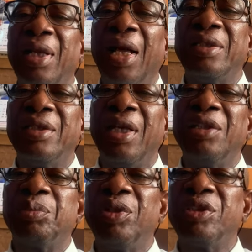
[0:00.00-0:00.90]
that's
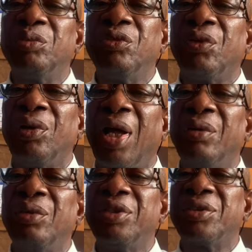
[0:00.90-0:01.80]
responsible for
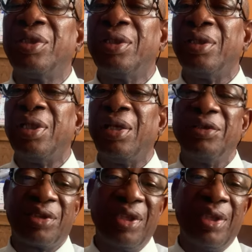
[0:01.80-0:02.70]
language skill,
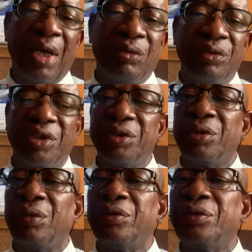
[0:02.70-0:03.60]
skill
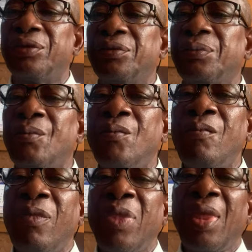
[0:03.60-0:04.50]
acquisitions.
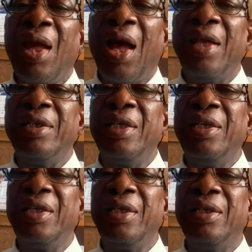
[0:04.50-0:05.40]
And
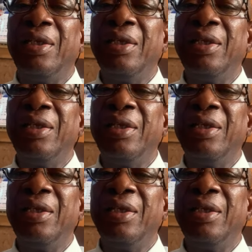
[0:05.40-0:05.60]
indeed,